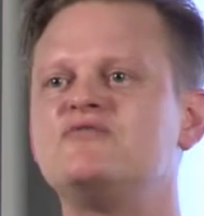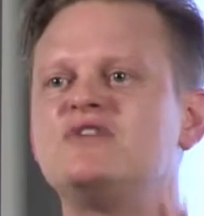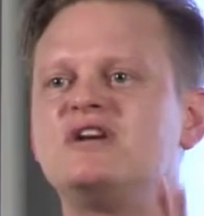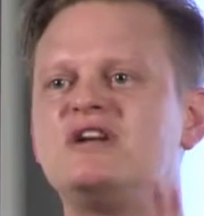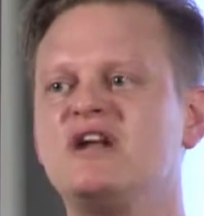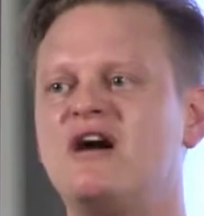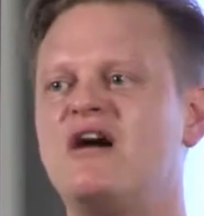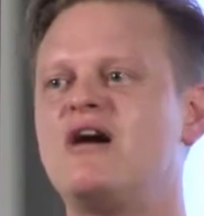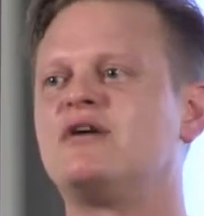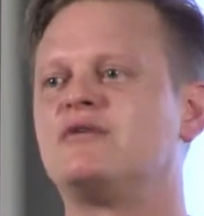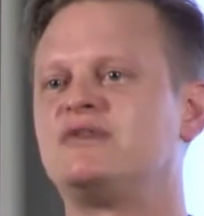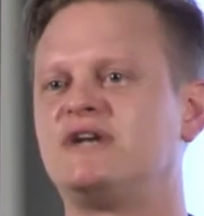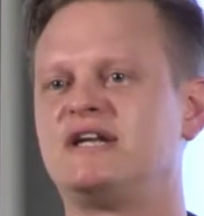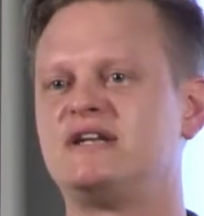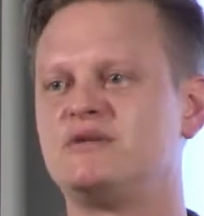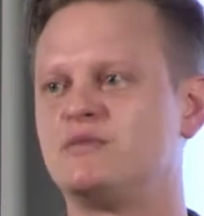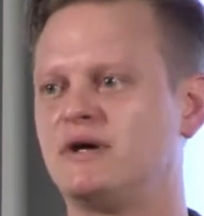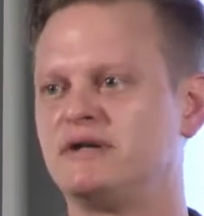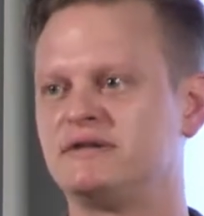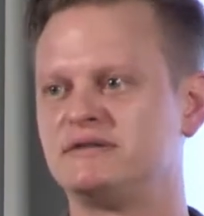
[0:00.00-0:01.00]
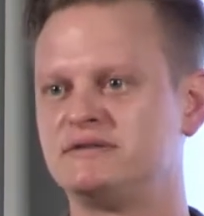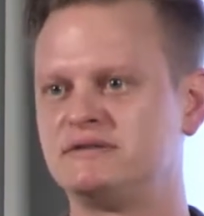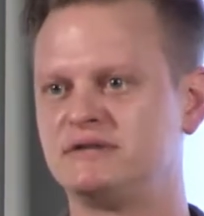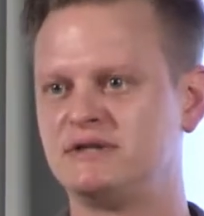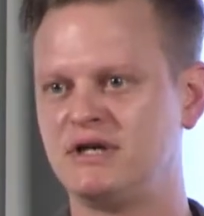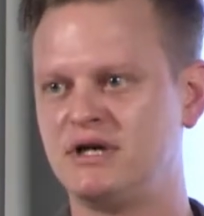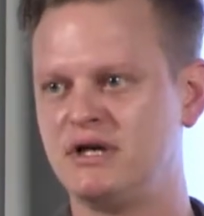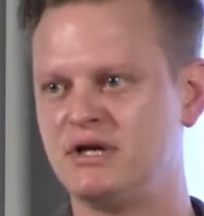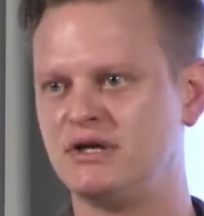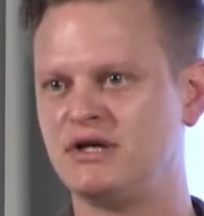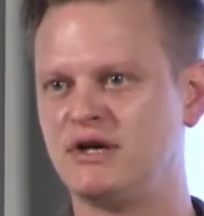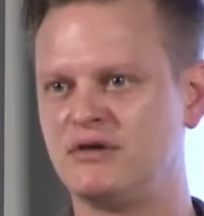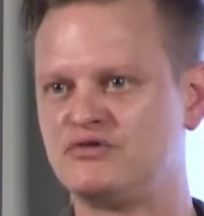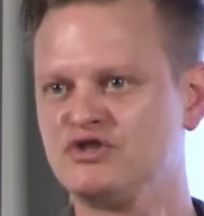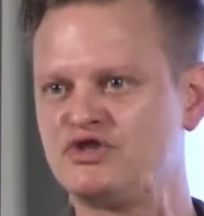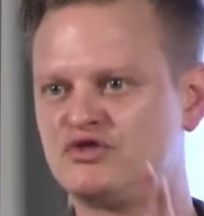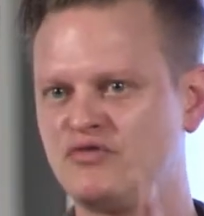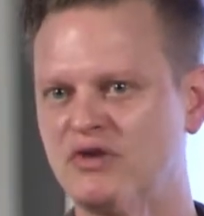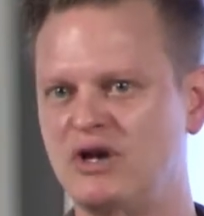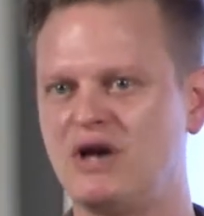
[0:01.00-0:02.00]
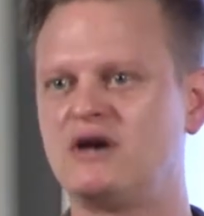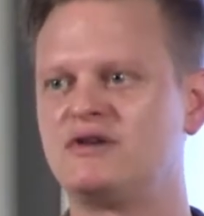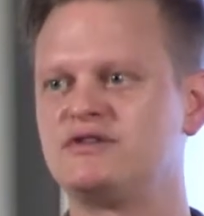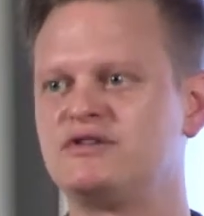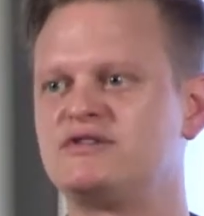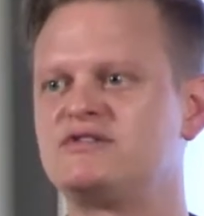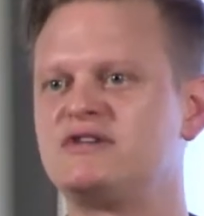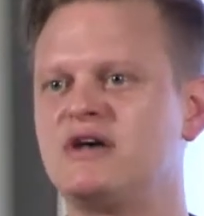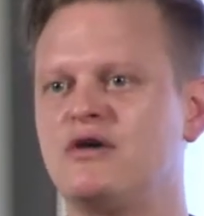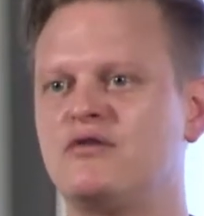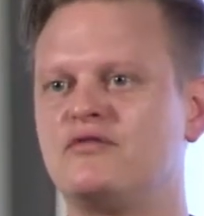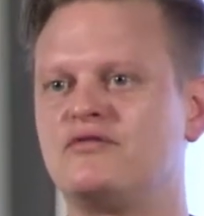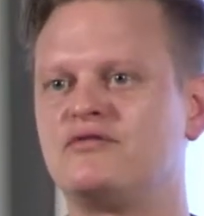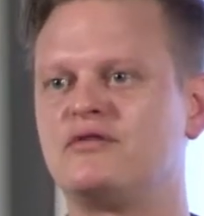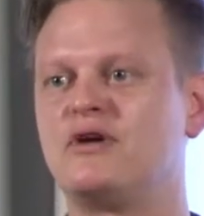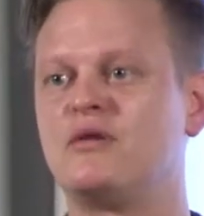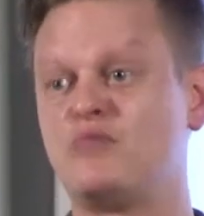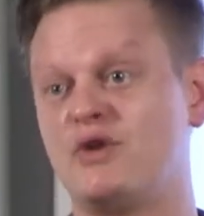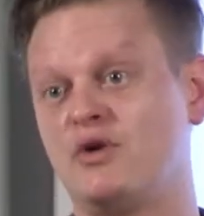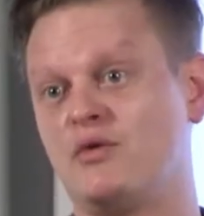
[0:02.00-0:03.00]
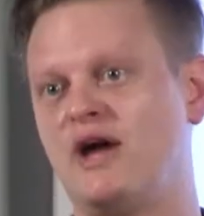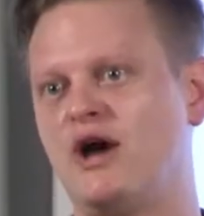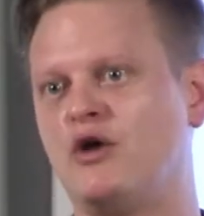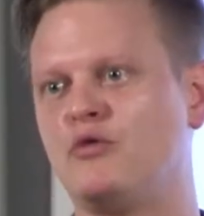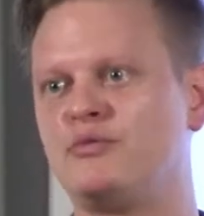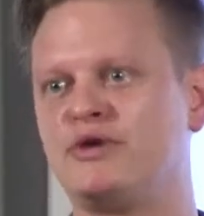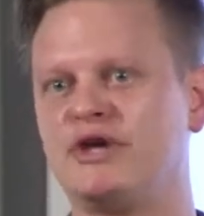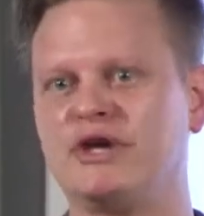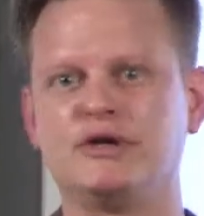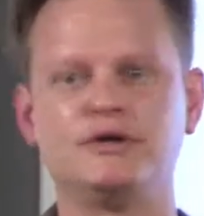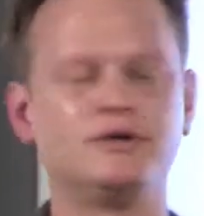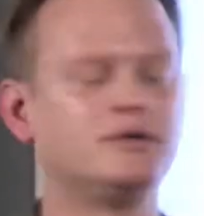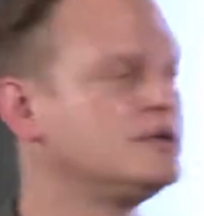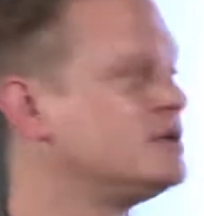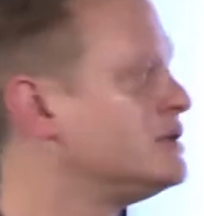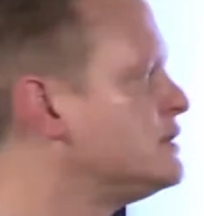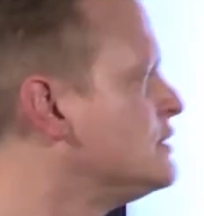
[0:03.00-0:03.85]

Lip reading: Don't rely on anyone. Just rely on yourself, and we'll help you.